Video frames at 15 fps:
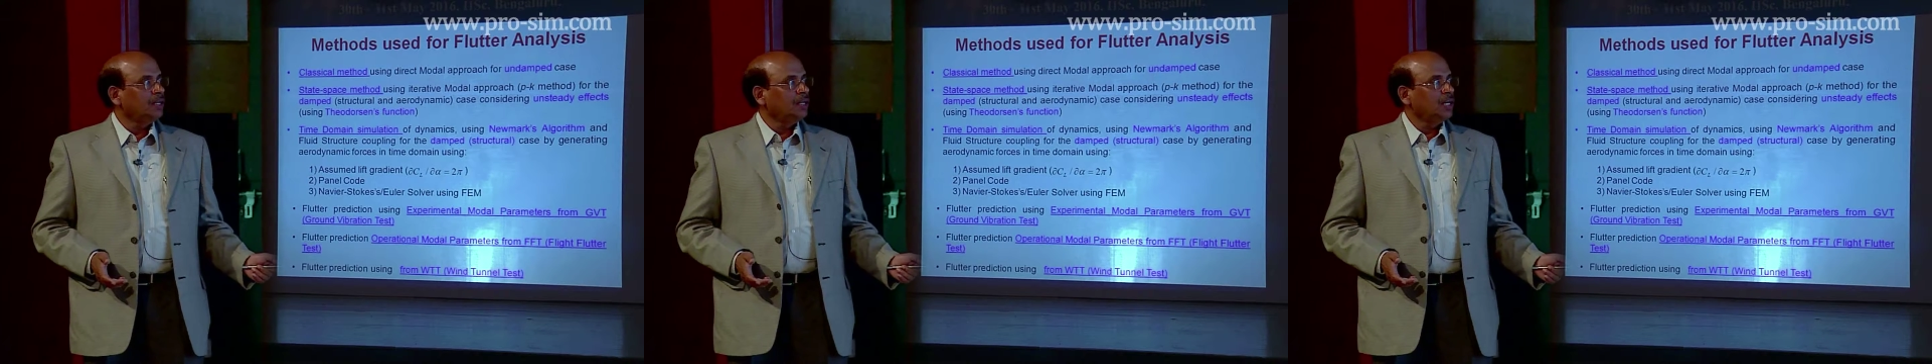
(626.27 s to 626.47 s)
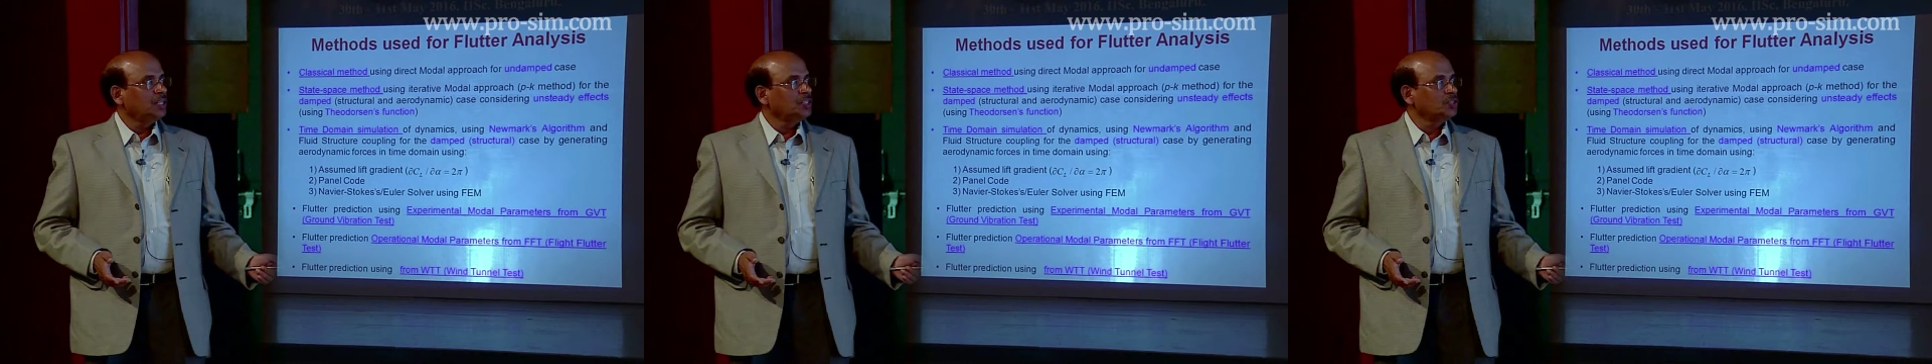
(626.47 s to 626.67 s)

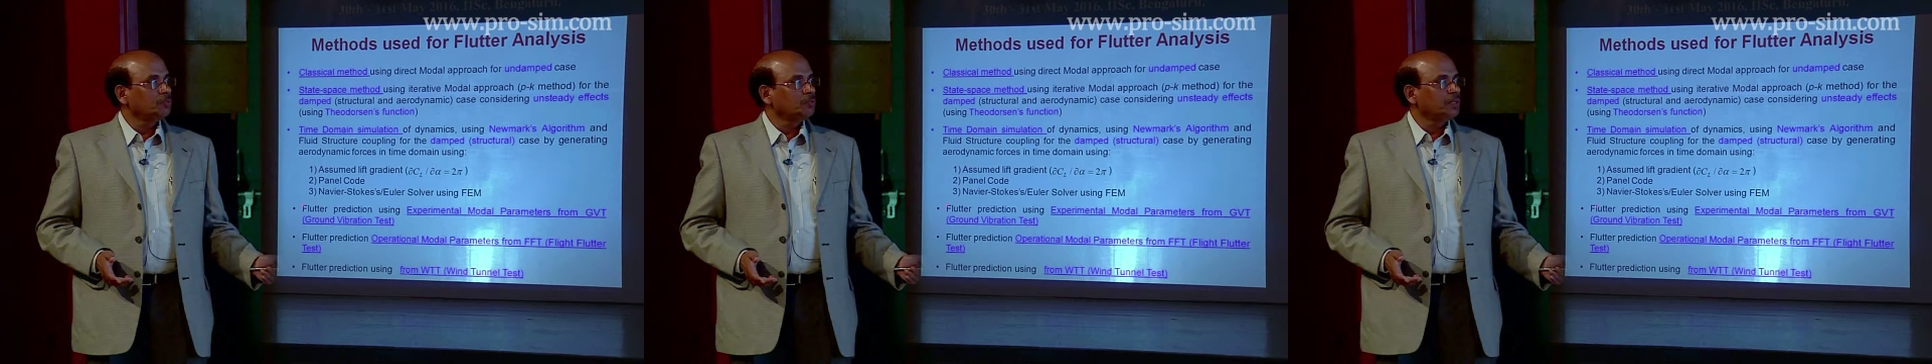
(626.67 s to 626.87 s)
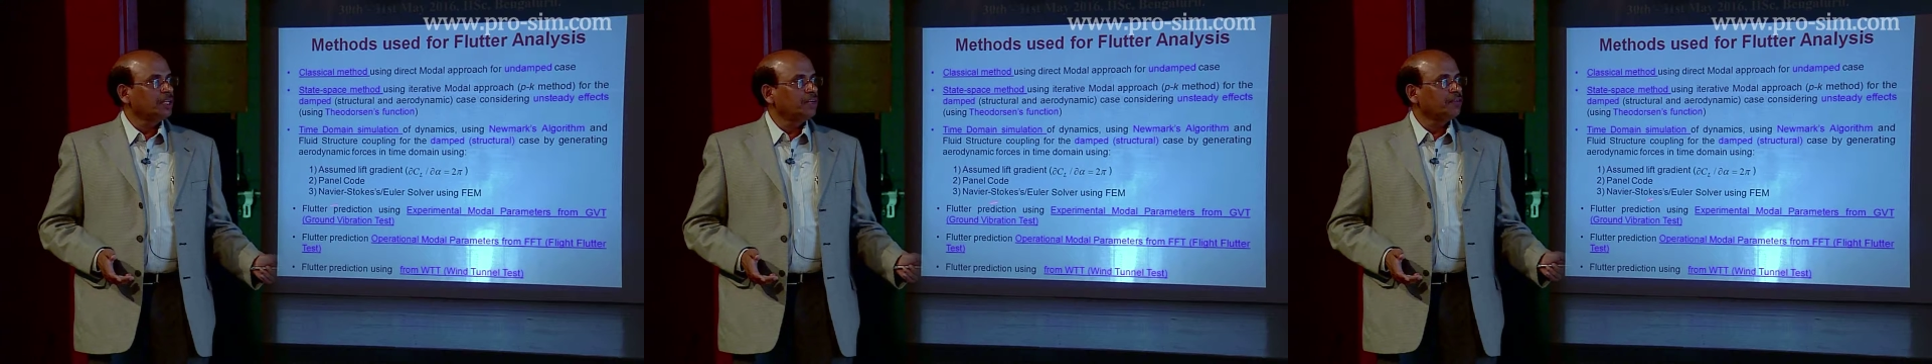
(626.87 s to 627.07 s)

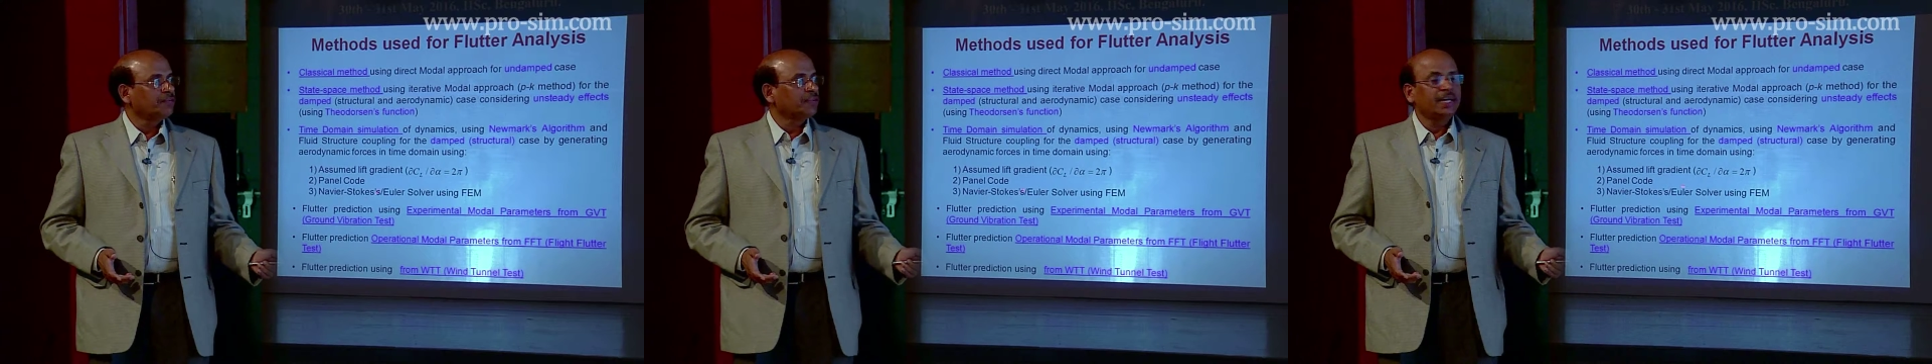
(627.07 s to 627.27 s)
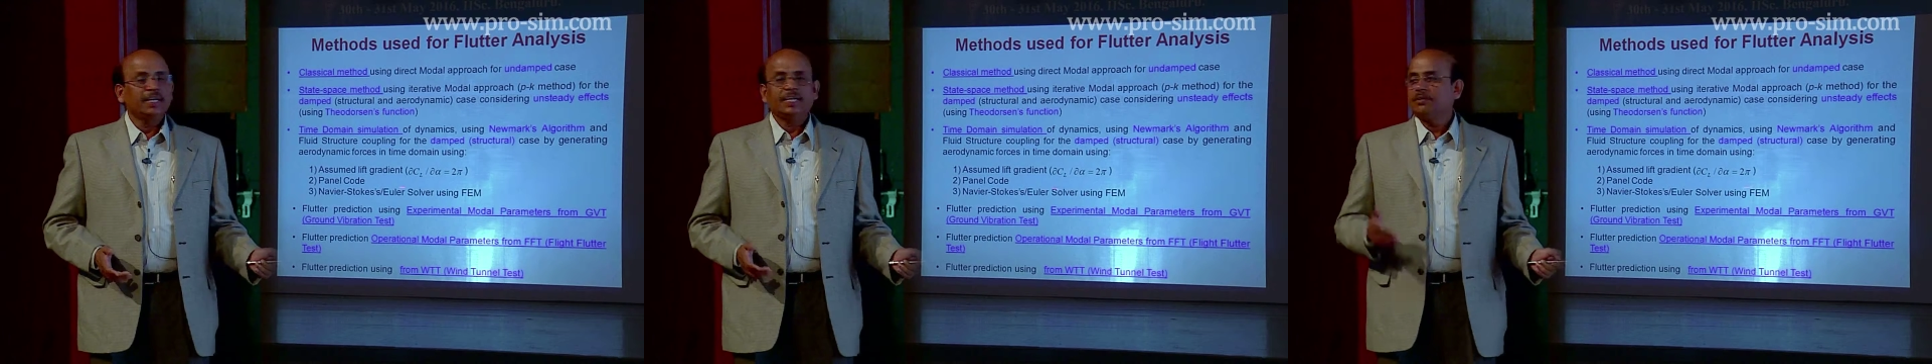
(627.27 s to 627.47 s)
assumed lift
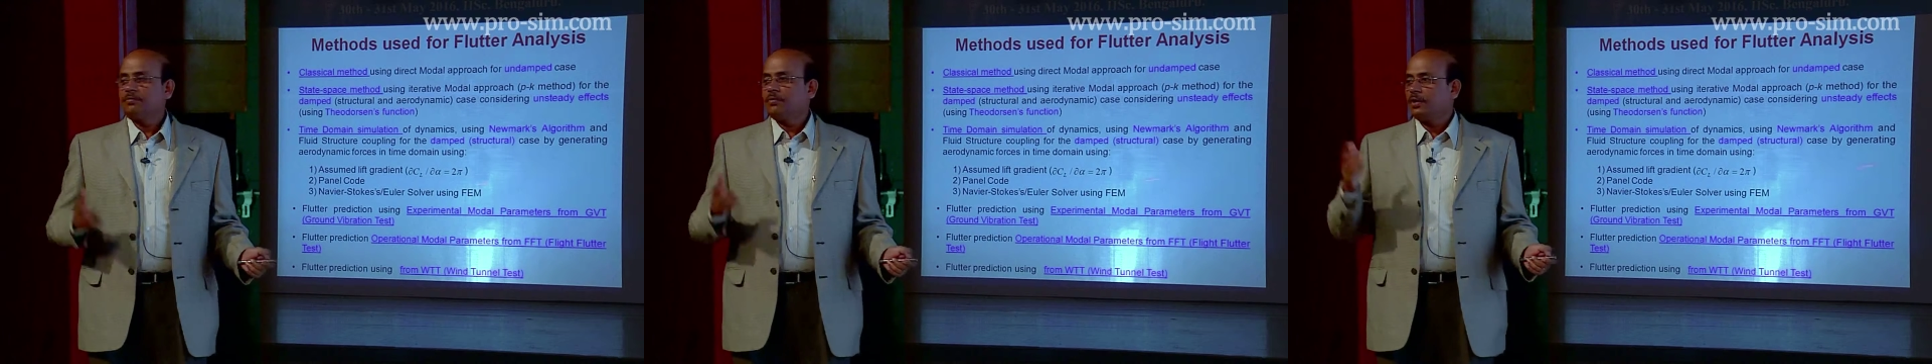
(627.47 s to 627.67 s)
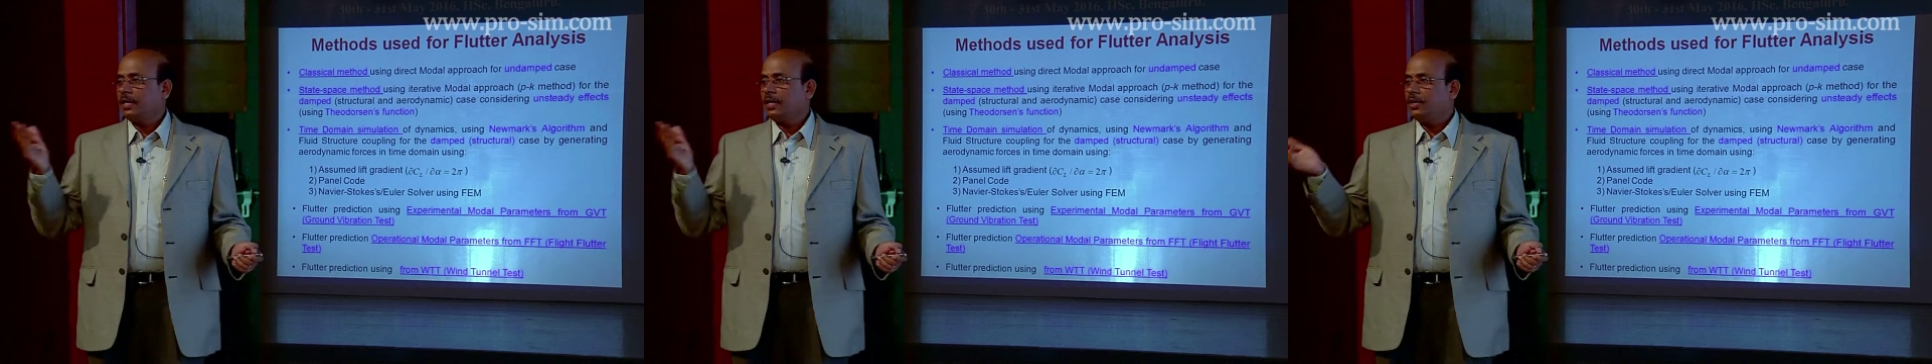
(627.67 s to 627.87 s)
gradient
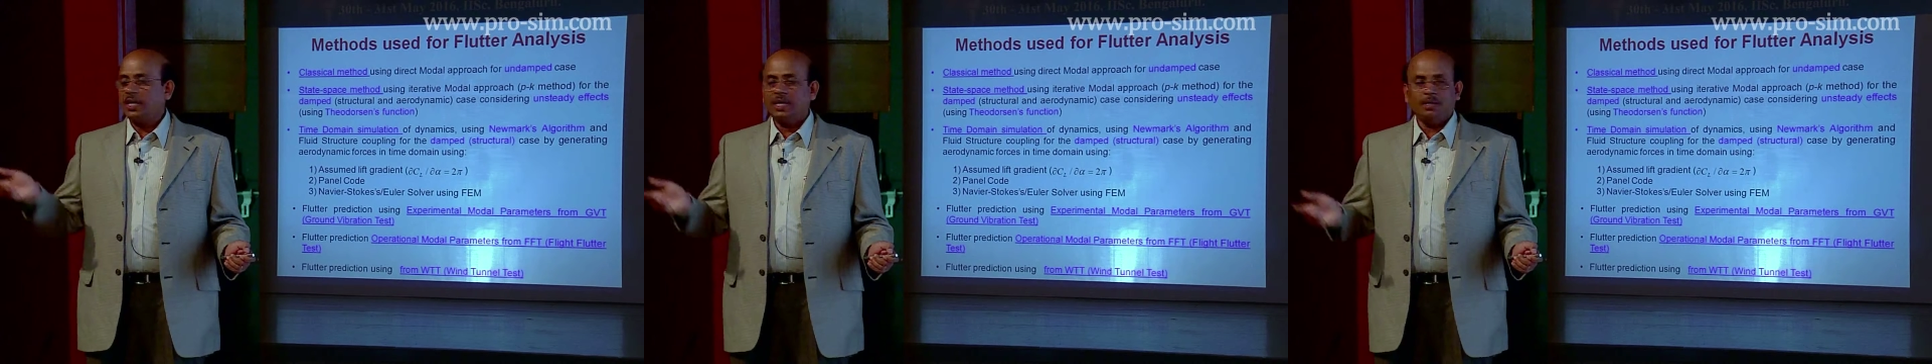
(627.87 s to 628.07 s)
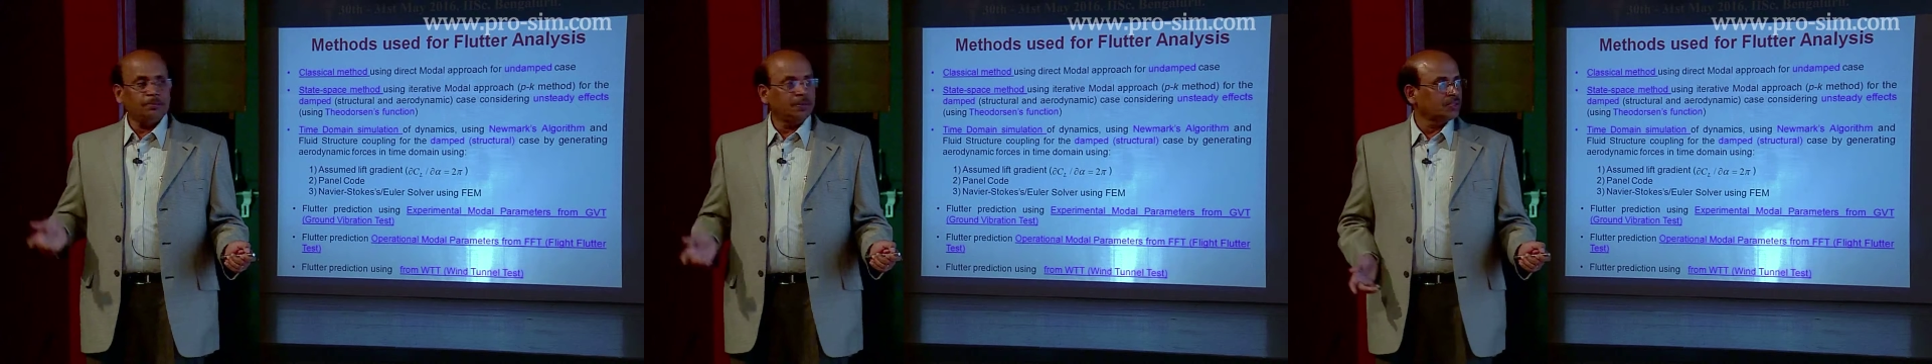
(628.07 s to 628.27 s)
for
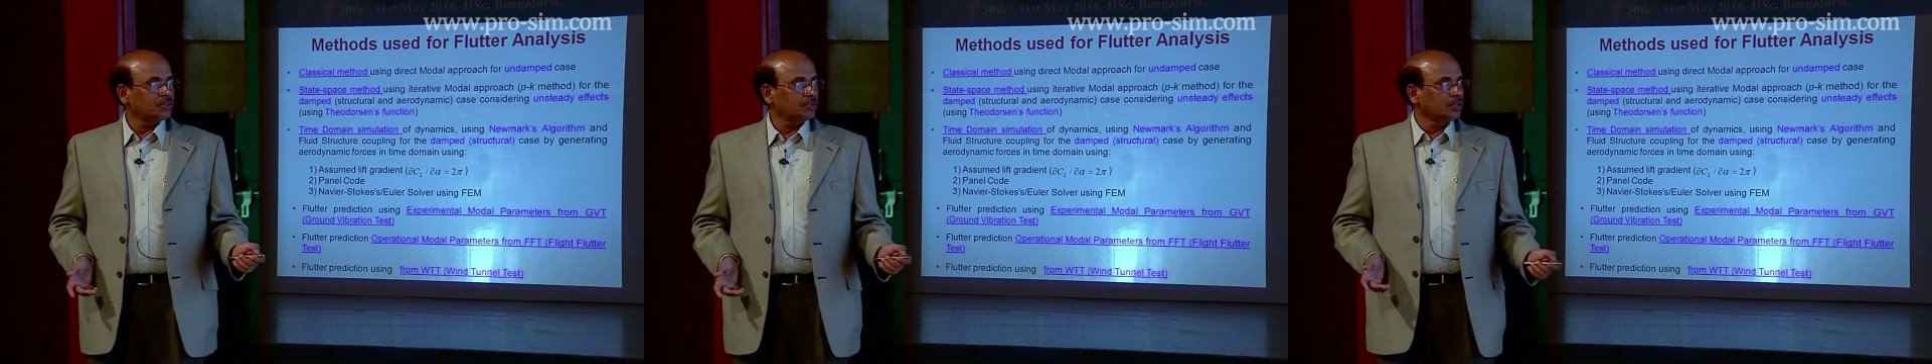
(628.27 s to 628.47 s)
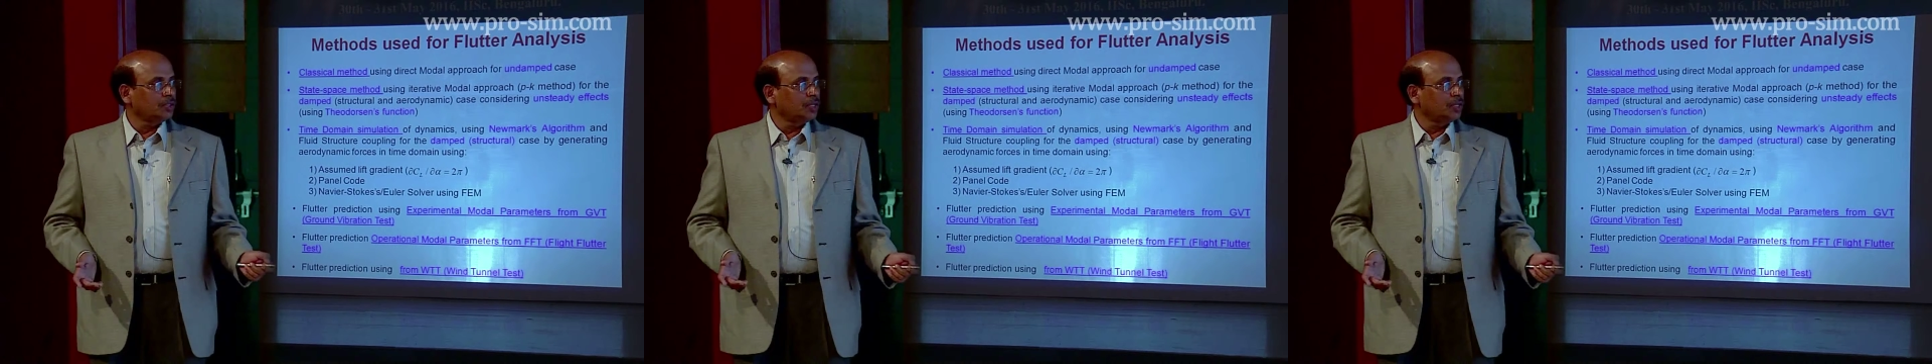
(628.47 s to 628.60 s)
aerodynamics